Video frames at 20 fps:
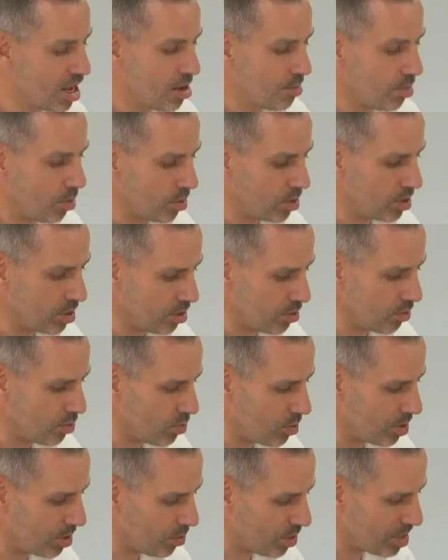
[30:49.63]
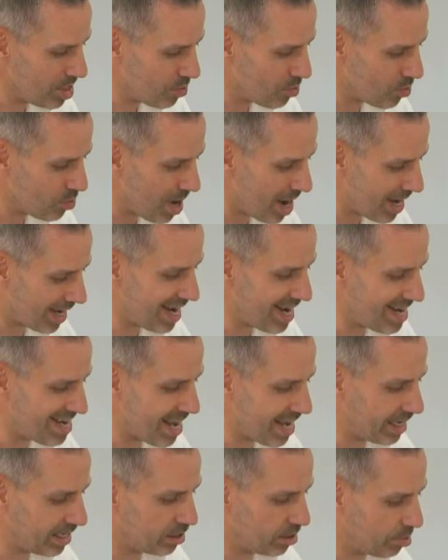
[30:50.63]
But when you
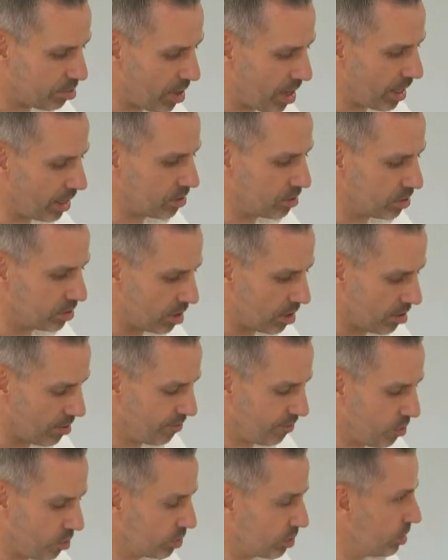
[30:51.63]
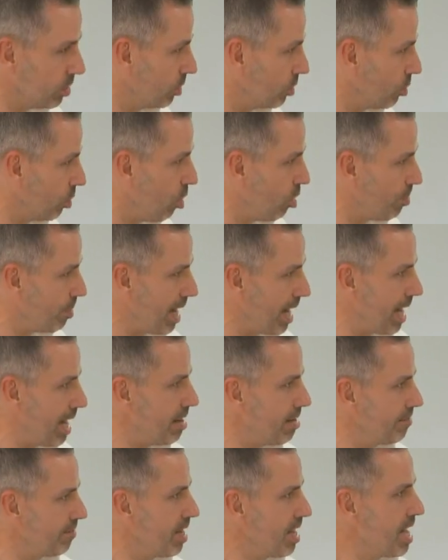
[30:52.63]
recognise the pressures that the folks at the top
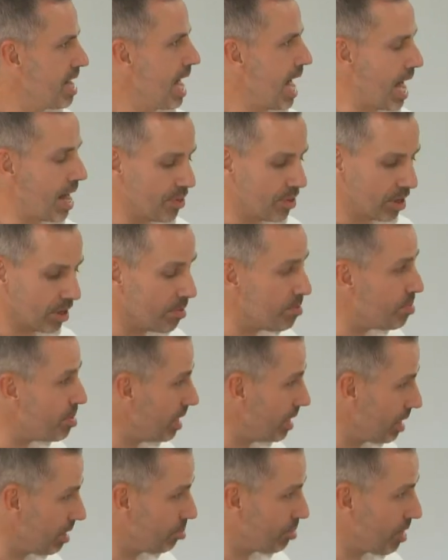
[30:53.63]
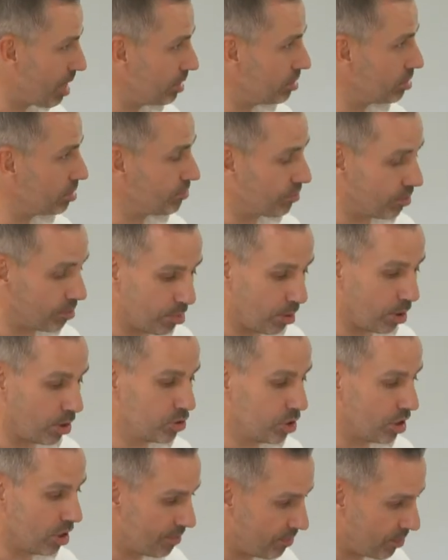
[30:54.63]
have and the competing pressures for
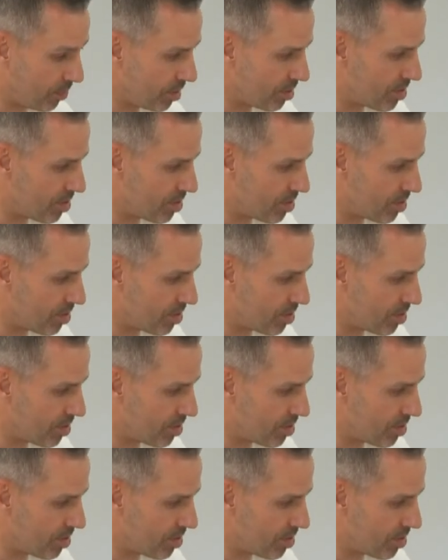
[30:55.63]
budget and for their